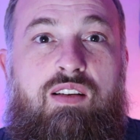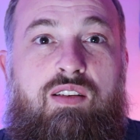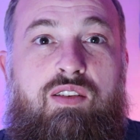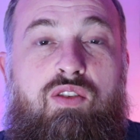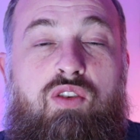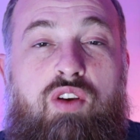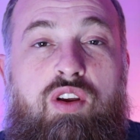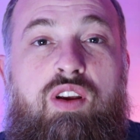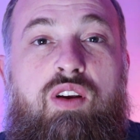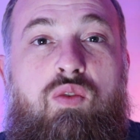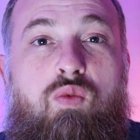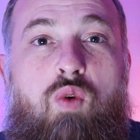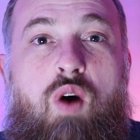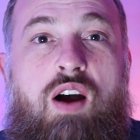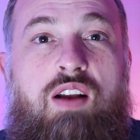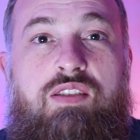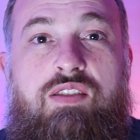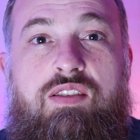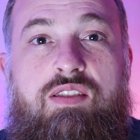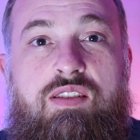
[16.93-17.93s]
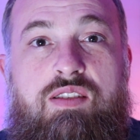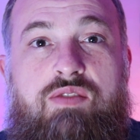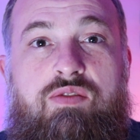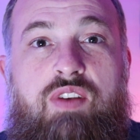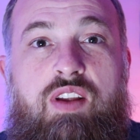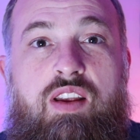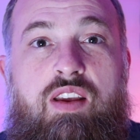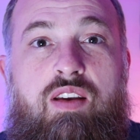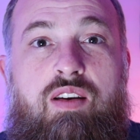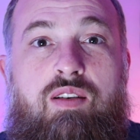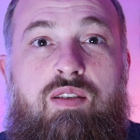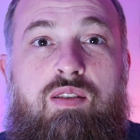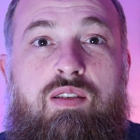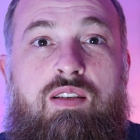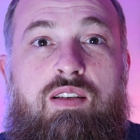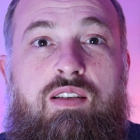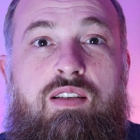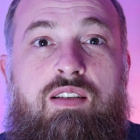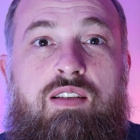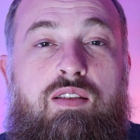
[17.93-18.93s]
You're here watching this video.
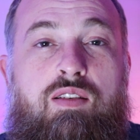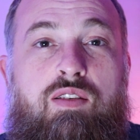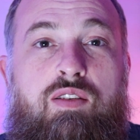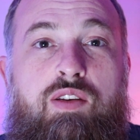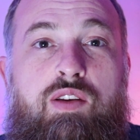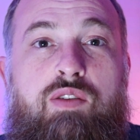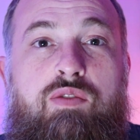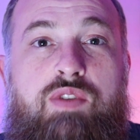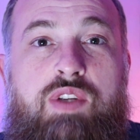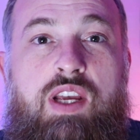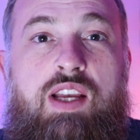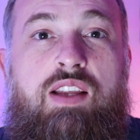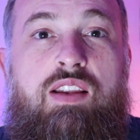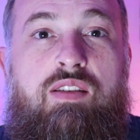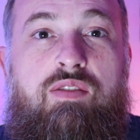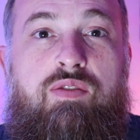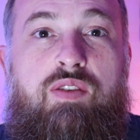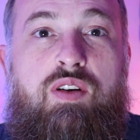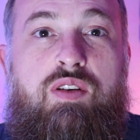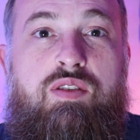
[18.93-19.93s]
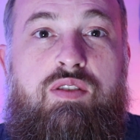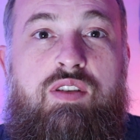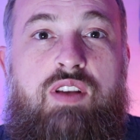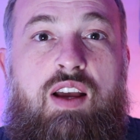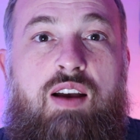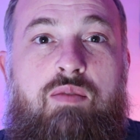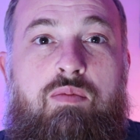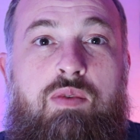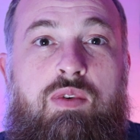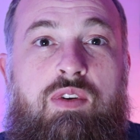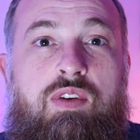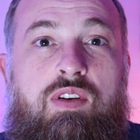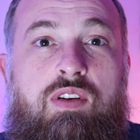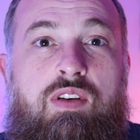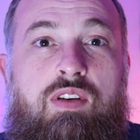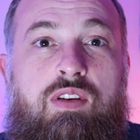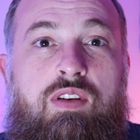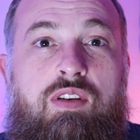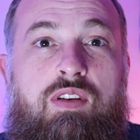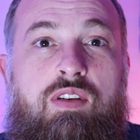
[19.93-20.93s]
You've taken the first step.
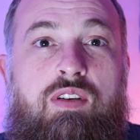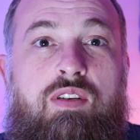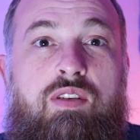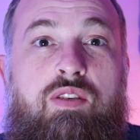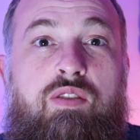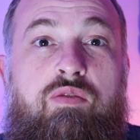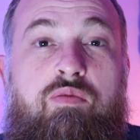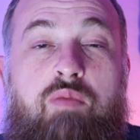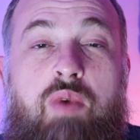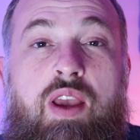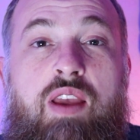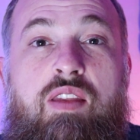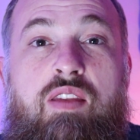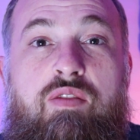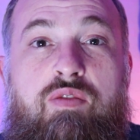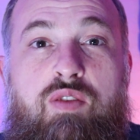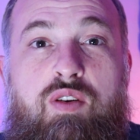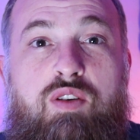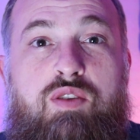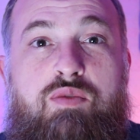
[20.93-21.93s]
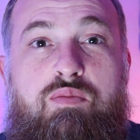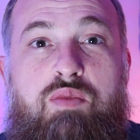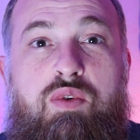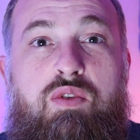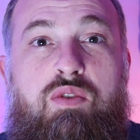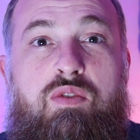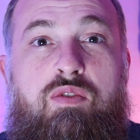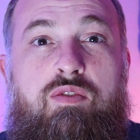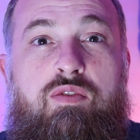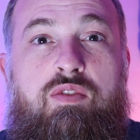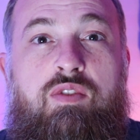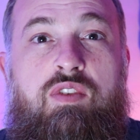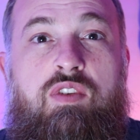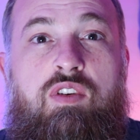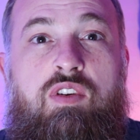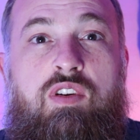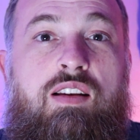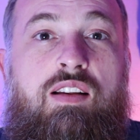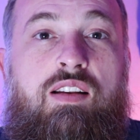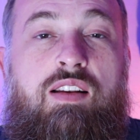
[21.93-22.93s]
You've made the first move.
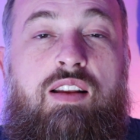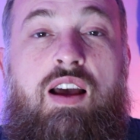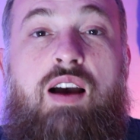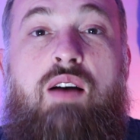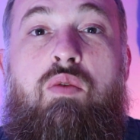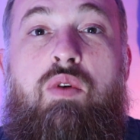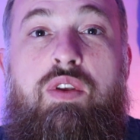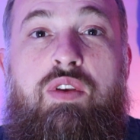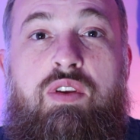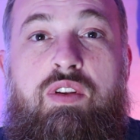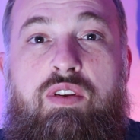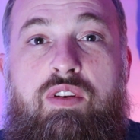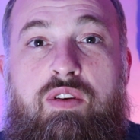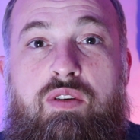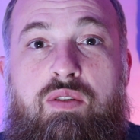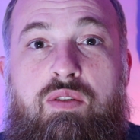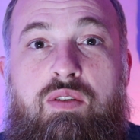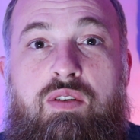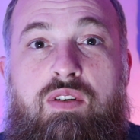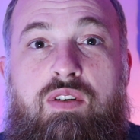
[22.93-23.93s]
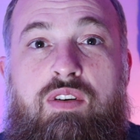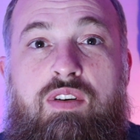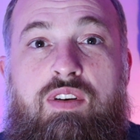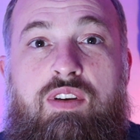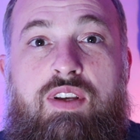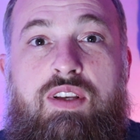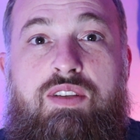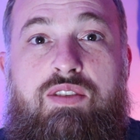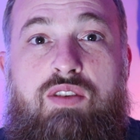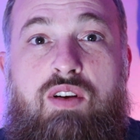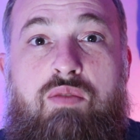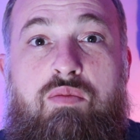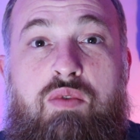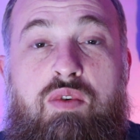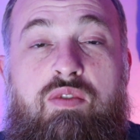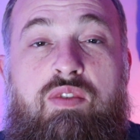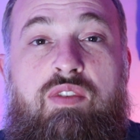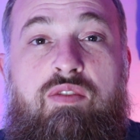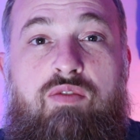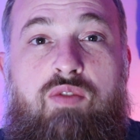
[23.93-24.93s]
Now what you can do is start
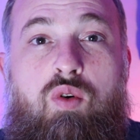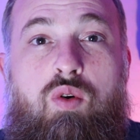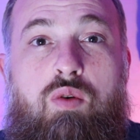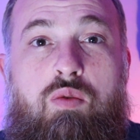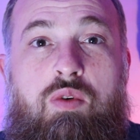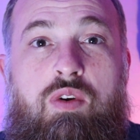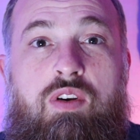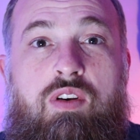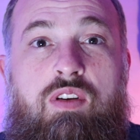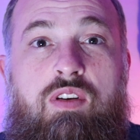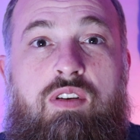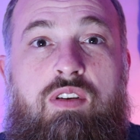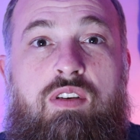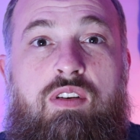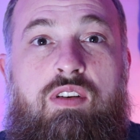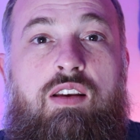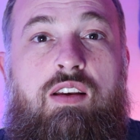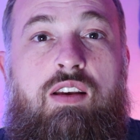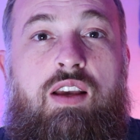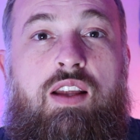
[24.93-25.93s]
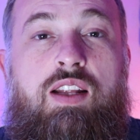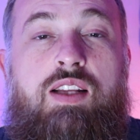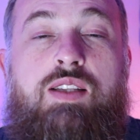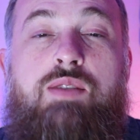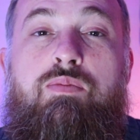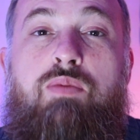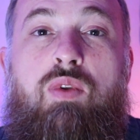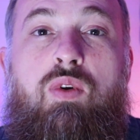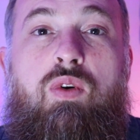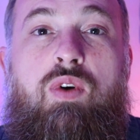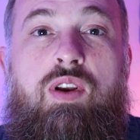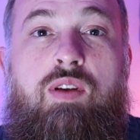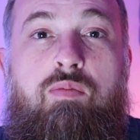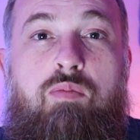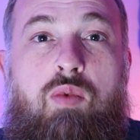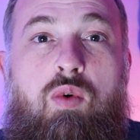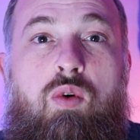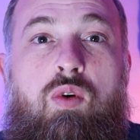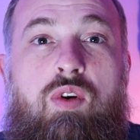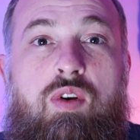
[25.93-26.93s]
moving forward and exploring
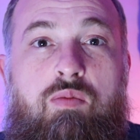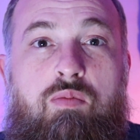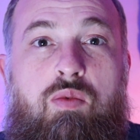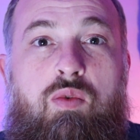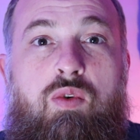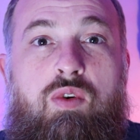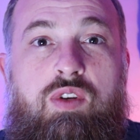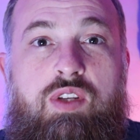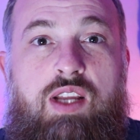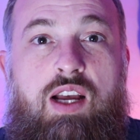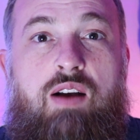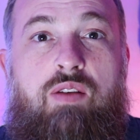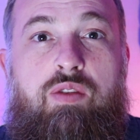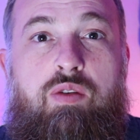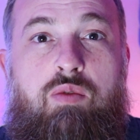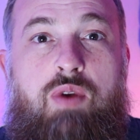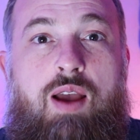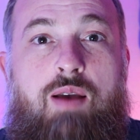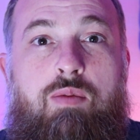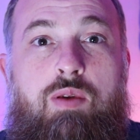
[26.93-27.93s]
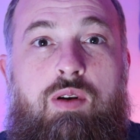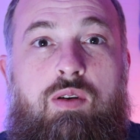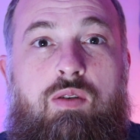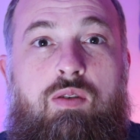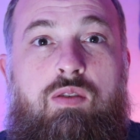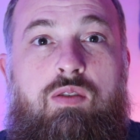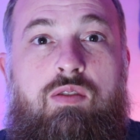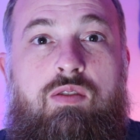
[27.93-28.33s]
more and more down the rabbit hole.